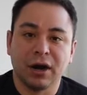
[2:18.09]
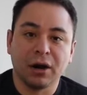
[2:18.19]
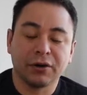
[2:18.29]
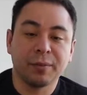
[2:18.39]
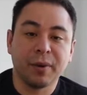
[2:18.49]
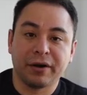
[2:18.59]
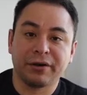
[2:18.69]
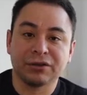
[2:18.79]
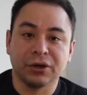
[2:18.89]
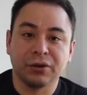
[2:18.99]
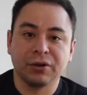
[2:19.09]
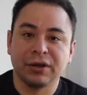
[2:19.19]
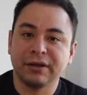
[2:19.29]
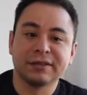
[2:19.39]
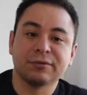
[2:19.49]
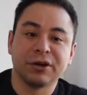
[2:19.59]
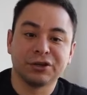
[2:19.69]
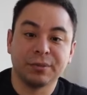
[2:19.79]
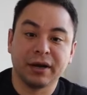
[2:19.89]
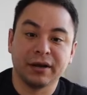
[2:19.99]
Other competitors don't. This is why you
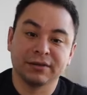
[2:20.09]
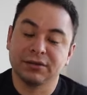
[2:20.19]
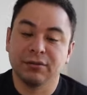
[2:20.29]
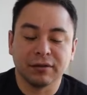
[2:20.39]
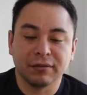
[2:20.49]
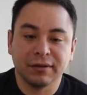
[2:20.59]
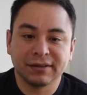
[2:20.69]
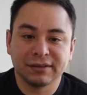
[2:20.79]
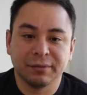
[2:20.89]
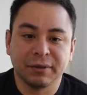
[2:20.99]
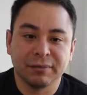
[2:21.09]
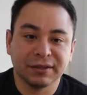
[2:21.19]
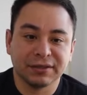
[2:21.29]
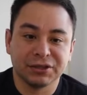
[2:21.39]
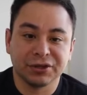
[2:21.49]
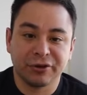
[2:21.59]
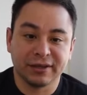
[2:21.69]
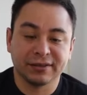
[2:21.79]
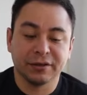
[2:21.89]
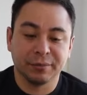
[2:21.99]
should buy us. So that's the message they're trying
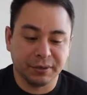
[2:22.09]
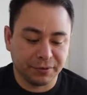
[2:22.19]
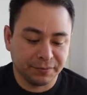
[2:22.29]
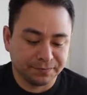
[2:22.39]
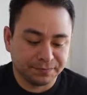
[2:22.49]
to send to people.